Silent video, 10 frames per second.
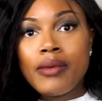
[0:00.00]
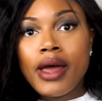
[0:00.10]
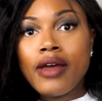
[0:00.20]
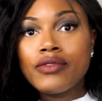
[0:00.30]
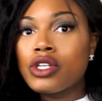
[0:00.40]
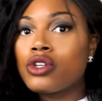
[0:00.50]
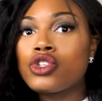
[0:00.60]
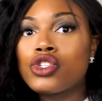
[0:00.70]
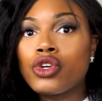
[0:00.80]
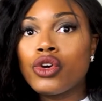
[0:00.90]
I have
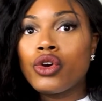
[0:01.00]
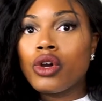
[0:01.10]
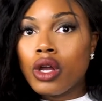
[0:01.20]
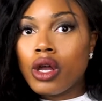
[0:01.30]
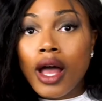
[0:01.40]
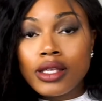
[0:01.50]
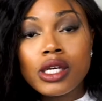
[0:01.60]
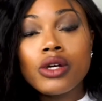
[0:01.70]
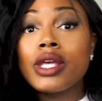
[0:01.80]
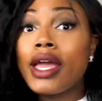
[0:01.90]
signature
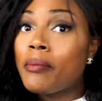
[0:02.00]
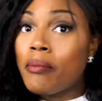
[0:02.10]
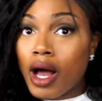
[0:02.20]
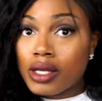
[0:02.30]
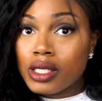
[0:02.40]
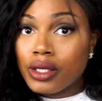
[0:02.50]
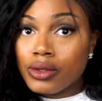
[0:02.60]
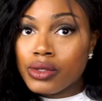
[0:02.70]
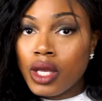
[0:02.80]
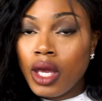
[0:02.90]
cocktails and
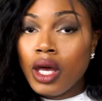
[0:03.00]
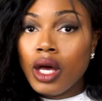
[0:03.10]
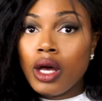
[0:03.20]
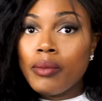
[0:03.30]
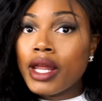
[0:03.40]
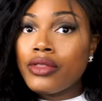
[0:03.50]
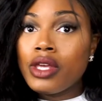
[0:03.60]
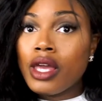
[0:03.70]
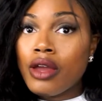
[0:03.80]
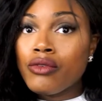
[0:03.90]
mocktails. And I
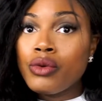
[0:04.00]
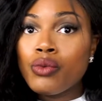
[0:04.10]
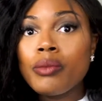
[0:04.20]
think every